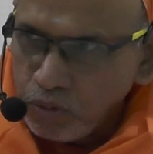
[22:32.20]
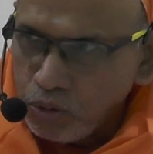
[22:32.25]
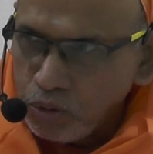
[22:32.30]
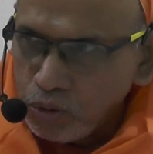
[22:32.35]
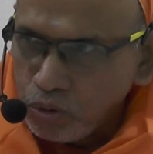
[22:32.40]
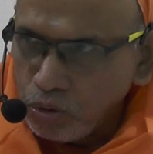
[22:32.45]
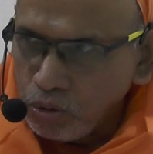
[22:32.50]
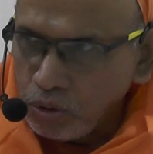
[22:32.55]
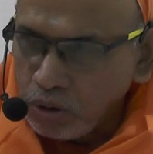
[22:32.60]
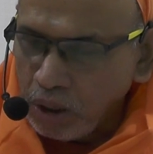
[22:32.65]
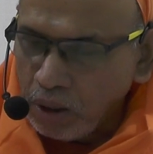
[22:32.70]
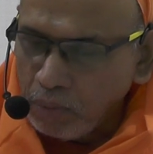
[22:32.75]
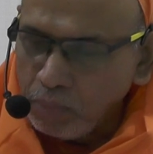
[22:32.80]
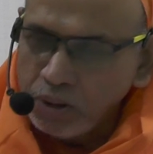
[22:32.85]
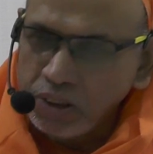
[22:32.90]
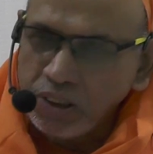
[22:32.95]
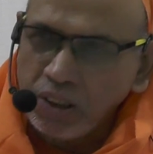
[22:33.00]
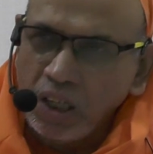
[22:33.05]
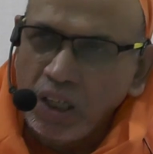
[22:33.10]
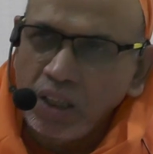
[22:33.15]
So
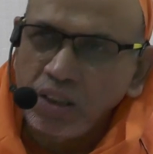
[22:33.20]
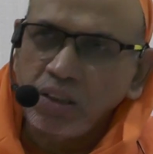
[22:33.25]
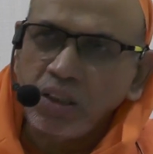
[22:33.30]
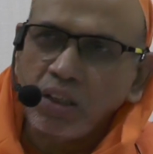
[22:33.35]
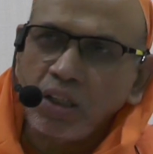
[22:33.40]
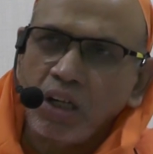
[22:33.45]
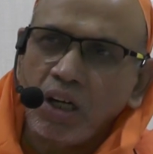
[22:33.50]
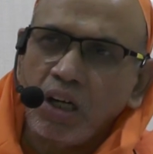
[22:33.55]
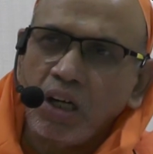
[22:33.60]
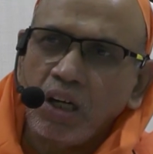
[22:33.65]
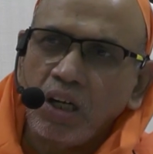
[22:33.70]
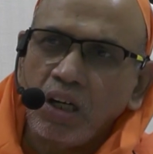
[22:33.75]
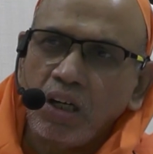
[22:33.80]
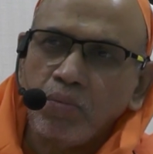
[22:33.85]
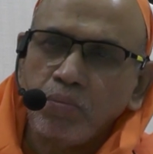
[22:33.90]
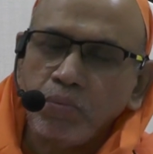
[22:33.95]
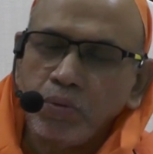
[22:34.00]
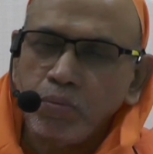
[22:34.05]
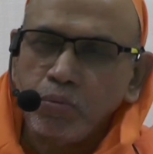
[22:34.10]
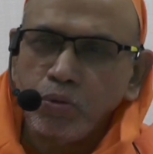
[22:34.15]
tamasa
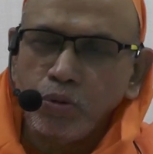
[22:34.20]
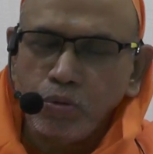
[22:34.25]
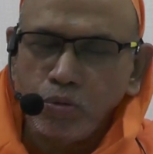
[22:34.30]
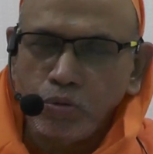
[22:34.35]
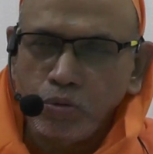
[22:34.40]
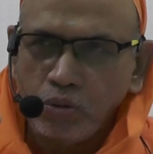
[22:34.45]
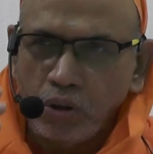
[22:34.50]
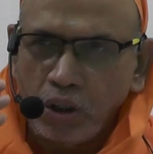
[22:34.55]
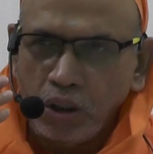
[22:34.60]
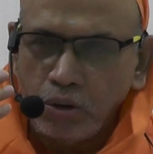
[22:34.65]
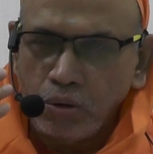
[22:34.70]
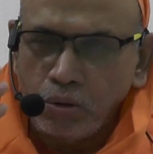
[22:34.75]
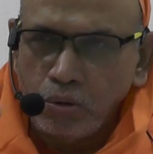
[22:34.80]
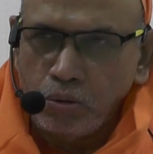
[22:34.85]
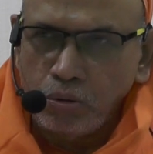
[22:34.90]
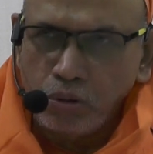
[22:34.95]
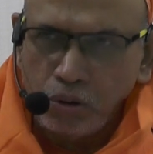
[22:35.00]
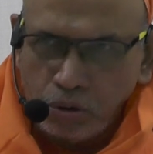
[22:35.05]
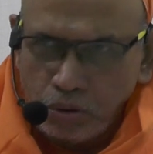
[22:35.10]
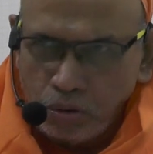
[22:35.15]
janaha, people who do not
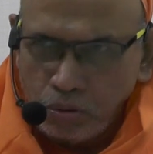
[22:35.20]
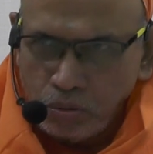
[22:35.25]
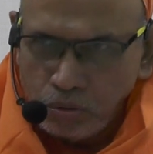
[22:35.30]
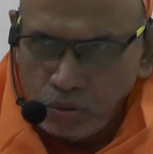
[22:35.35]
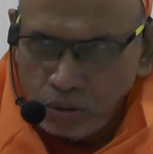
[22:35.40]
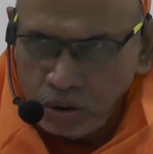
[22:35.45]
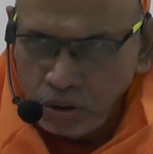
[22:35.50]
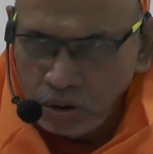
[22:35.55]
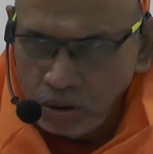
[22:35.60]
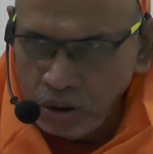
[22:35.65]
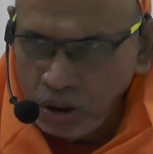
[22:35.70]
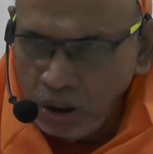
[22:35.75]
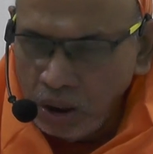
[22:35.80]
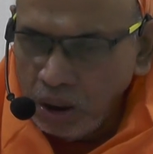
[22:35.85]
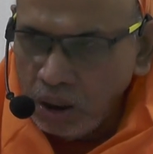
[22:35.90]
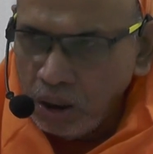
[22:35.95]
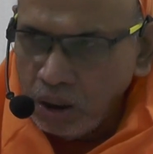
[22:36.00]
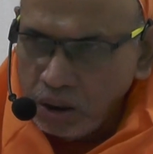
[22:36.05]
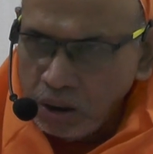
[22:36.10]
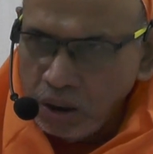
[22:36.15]
know the truth,
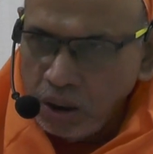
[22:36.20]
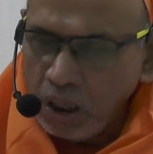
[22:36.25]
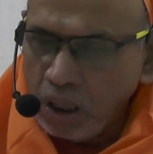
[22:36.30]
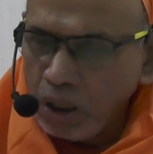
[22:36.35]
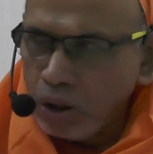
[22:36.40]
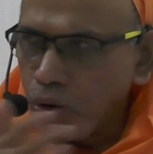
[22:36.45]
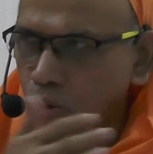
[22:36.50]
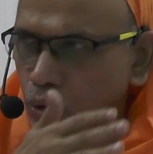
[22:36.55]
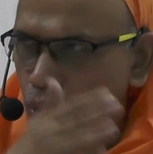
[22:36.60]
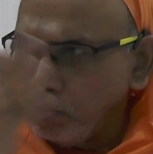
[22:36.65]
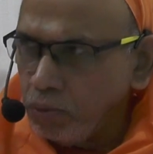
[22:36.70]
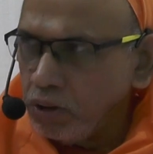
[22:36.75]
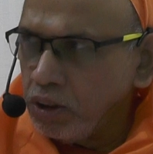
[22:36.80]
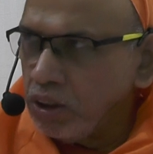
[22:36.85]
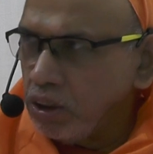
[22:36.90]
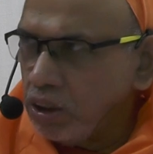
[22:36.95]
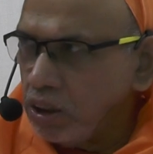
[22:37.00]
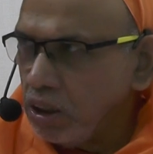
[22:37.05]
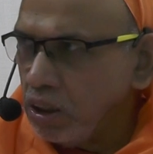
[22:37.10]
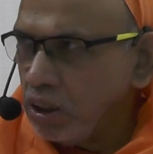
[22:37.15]
they are
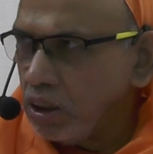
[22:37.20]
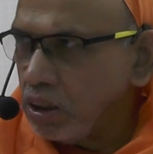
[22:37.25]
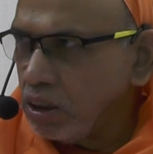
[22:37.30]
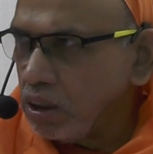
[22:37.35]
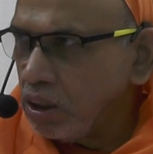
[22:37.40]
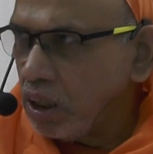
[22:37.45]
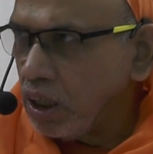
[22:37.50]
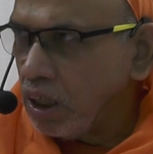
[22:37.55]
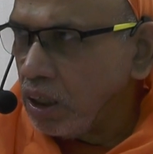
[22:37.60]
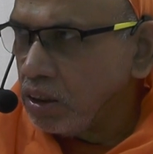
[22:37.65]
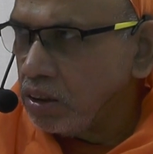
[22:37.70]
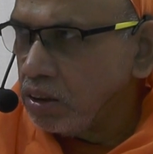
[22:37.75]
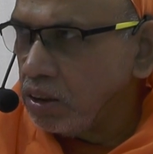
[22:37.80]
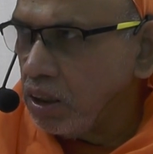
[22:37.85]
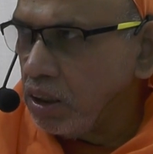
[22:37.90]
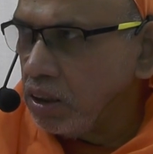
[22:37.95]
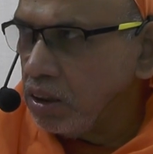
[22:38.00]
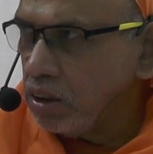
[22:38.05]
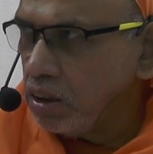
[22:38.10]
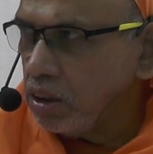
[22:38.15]
roaming here and there,
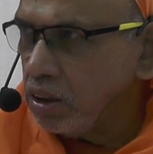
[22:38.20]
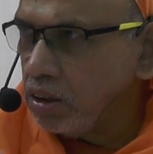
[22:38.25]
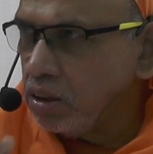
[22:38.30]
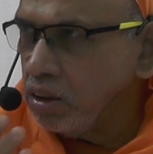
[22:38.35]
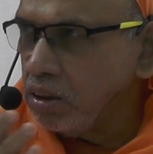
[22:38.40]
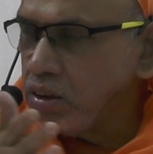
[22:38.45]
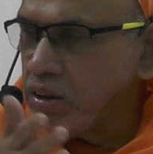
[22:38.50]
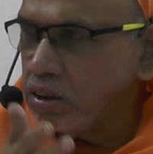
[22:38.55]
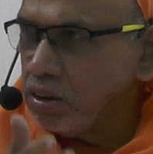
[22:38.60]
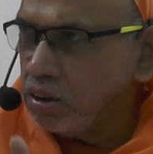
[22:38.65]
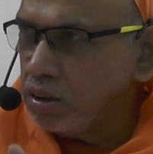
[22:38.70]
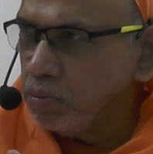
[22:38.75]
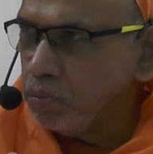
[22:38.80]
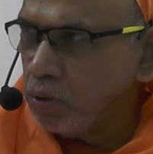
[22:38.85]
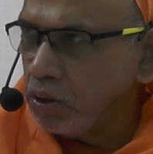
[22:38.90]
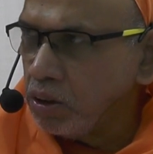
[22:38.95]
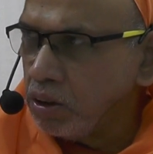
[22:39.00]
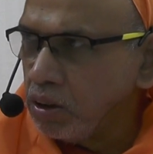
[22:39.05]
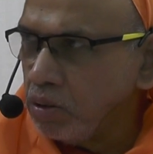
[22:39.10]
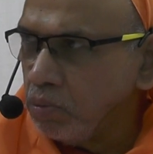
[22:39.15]
saying that this is the
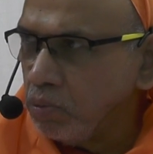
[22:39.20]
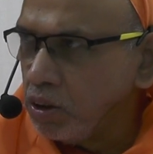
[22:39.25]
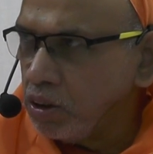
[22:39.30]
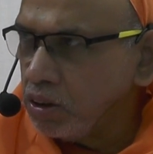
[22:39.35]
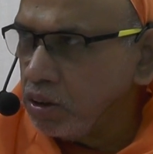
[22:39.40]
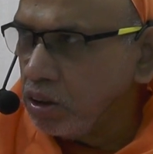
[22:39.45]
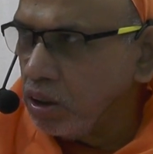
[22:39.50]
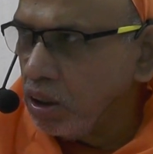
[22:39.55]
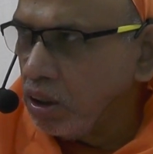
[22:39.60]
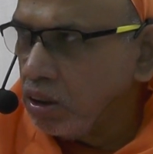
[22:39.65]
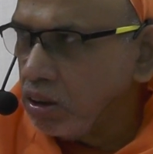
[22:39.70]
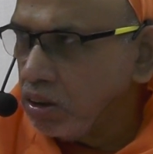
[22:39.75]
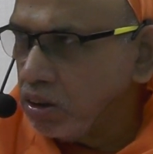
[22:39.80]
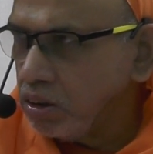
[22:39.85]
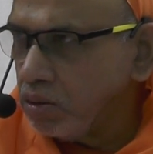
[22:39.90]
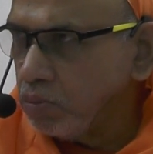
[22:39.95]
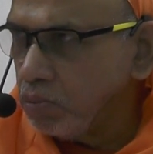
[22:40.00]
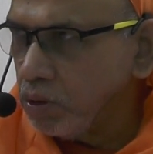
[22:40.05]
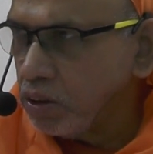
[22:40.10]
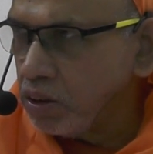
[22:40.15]
pilgrimage, that is
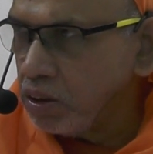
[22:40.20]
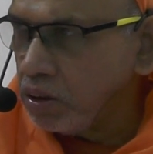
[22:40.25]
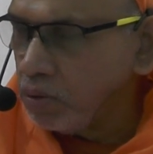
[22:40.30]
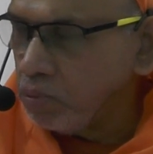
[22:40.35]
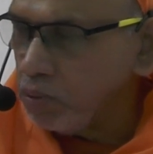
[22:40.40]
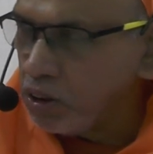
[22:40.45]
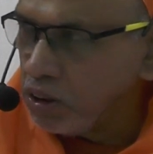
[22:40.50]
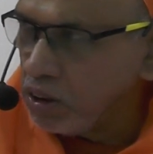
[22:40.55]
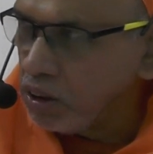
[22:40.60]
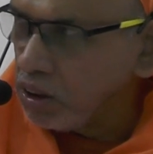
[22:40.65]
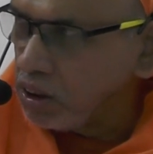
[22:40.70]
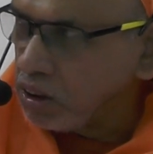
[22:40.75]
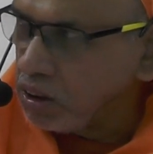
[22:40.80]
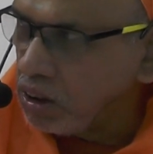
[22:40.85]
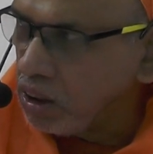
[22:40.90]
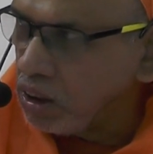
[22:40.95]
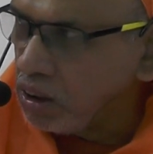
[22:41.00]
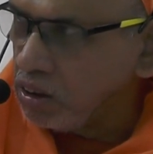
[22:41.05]
the pilgrimage, like that.